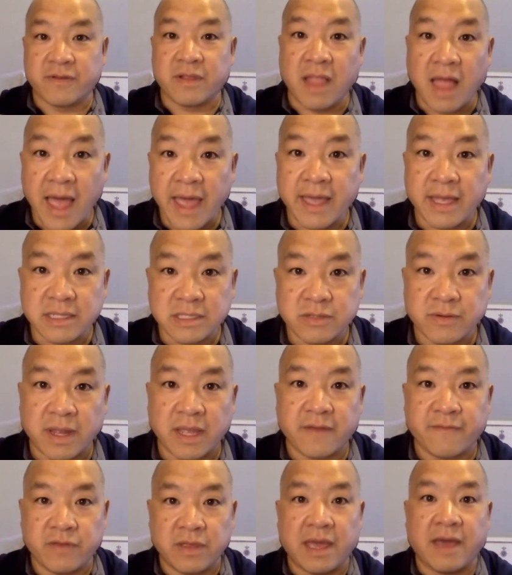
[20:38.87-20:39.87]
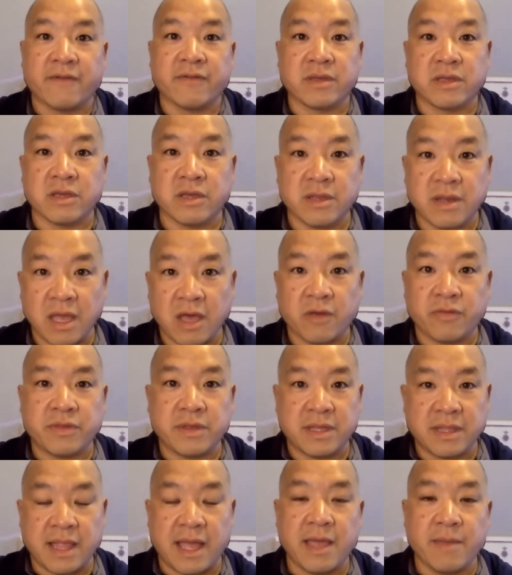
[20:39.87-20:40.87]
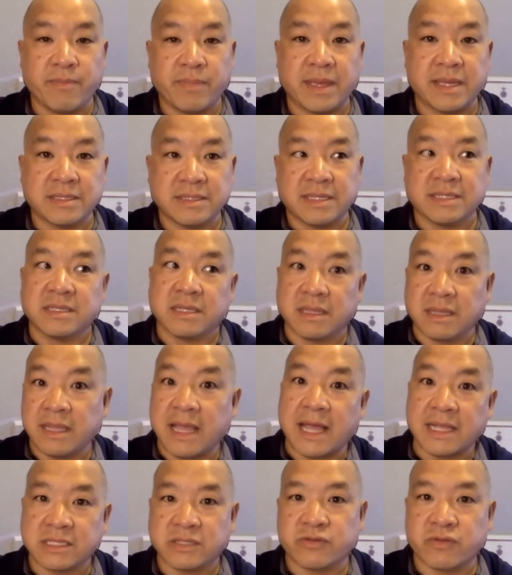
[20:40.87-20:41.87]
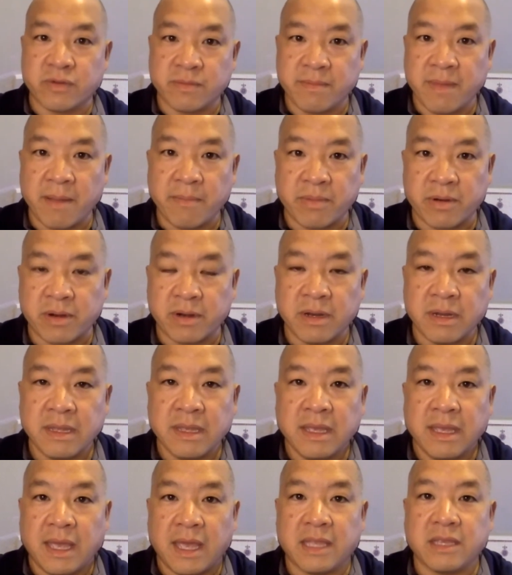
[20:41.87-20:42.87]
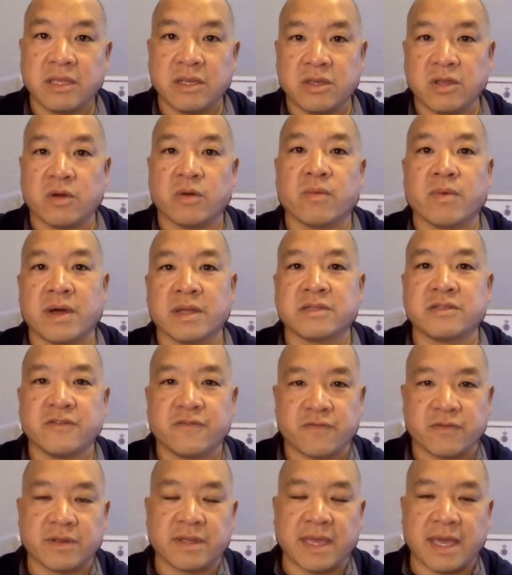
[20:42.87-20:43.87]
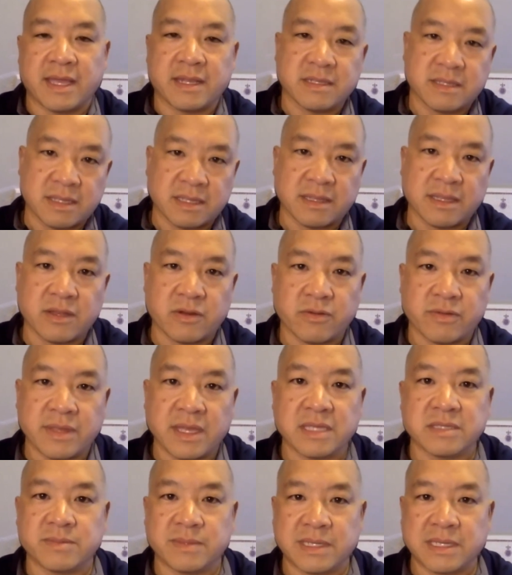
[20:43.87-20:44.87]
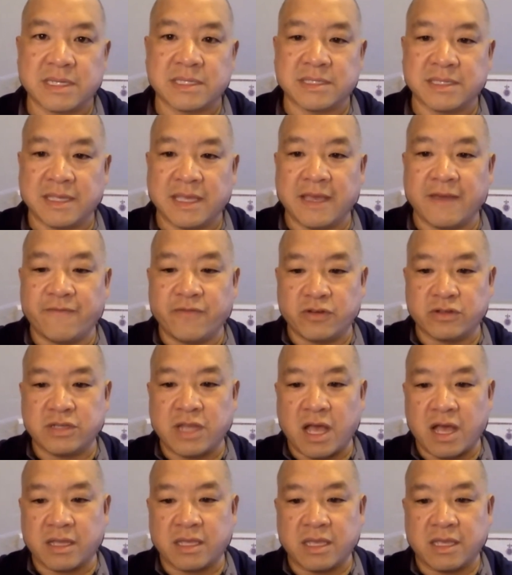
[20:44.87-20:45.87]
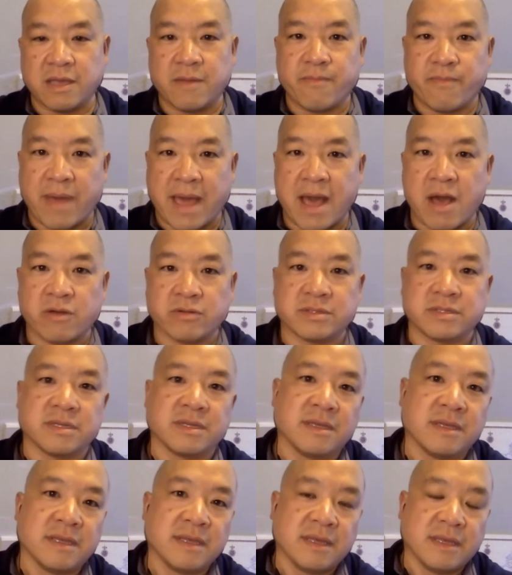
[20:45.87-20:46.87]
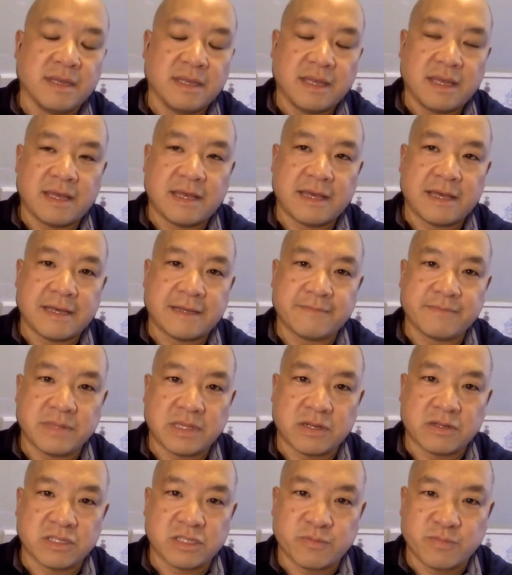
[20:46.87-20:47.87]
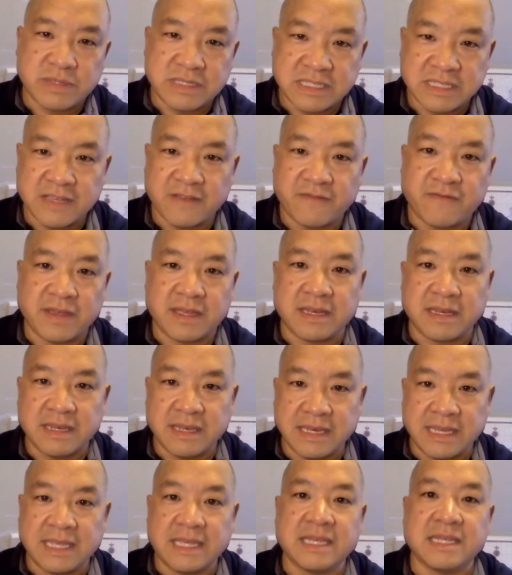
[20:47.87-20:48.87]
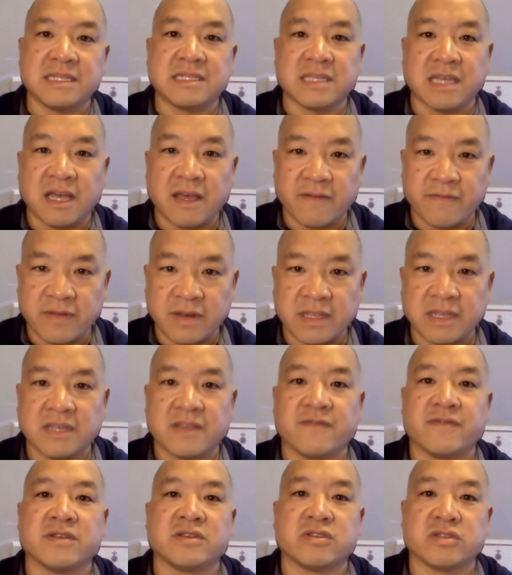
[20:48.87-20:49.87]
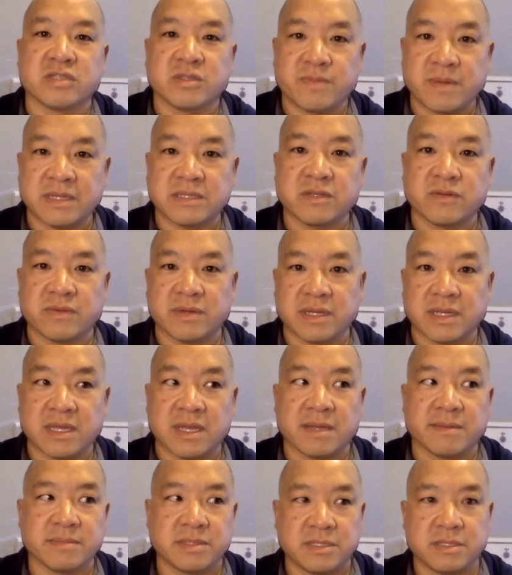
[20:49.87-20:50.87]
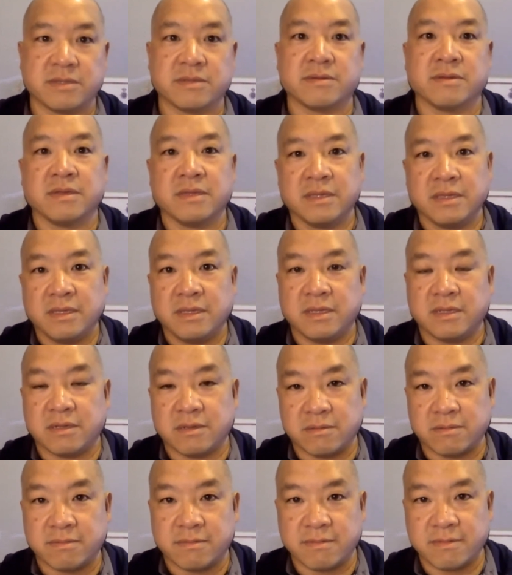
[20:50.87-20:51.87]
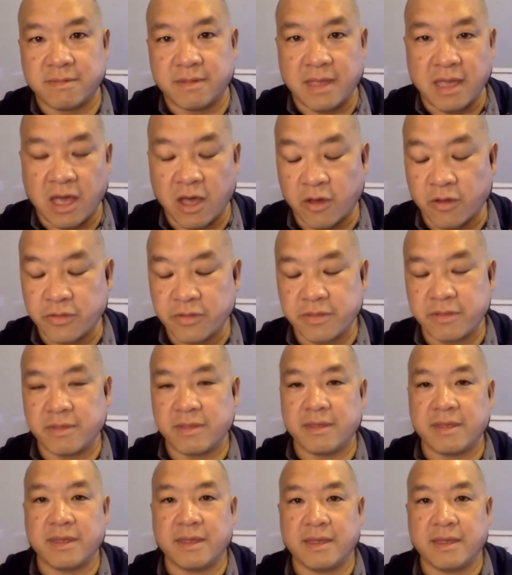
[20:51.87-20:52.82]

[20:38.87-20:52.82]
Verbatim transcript: of clients, right? If you have a good, healthy client base, that's a lot to remember. And you don't want to forget the little things because if you're talking about, uh, you know, specific needs of an individual, especially when it comes to, you know, health